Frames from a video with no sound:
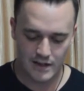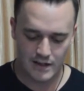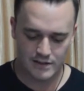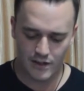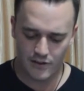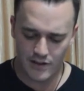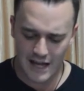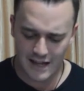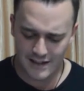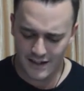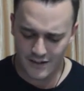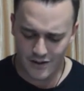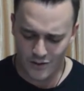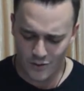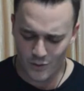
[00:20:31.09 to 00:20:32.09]
So that
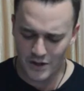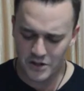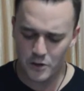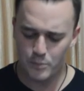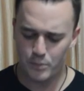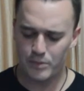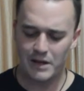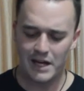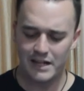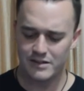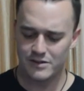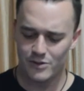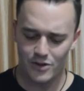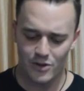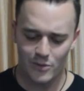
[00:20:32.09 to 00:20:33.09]
neither the one who
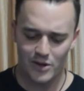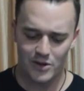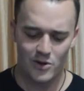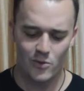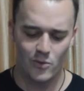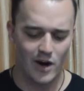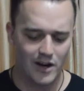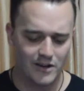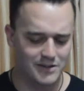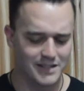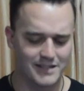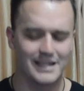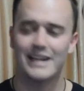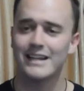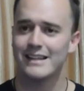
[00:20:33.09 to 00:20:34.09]
plants nor the one who waters
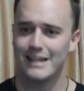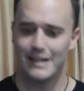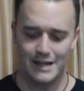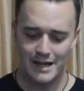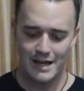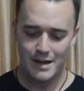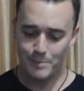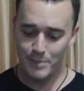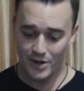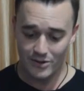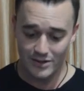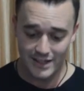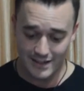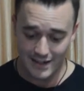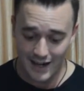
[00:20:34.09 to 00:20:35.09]
is anything, but
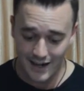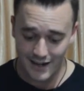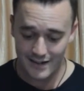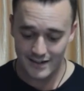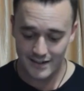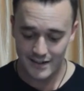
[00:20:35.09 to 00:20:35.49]
only God,